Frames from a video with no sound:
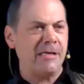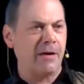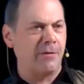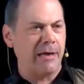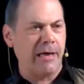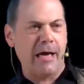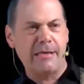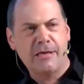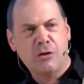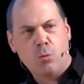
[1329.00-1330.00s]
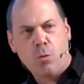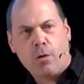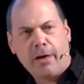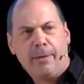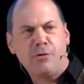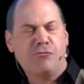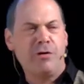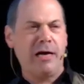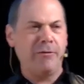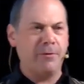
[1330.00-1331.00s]
over the years as to what he was
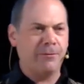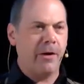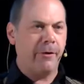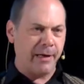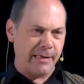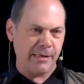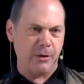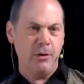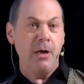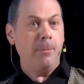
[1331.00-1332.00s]
really referring to,